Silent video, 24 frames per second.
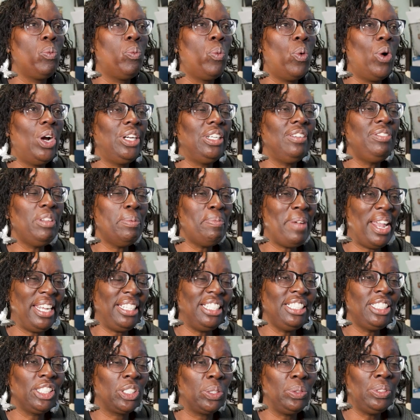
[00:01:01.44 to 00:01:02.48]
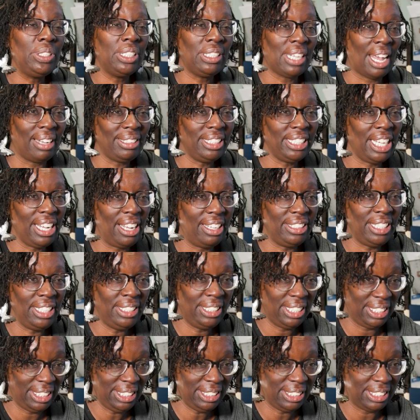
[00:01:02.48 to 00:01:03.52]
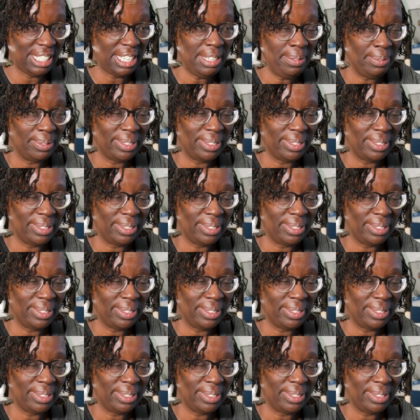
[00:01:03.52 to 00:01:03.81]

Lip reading: one of the magnet schools in Knox County, Tennessee,